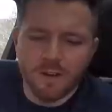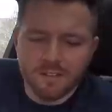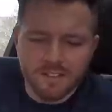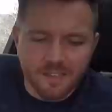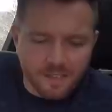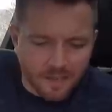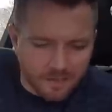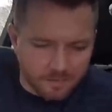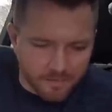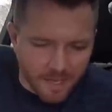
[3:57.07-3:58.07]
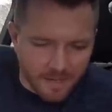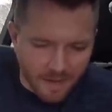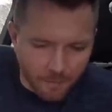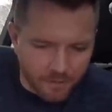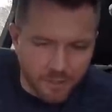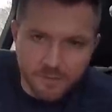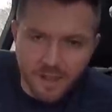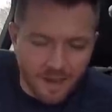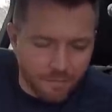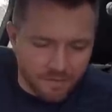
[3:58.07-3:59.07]
Insignia, then I would choose
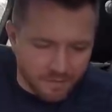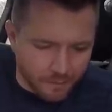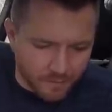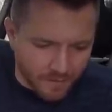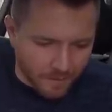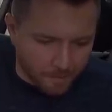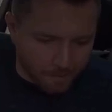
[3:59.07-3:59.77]
that every single time.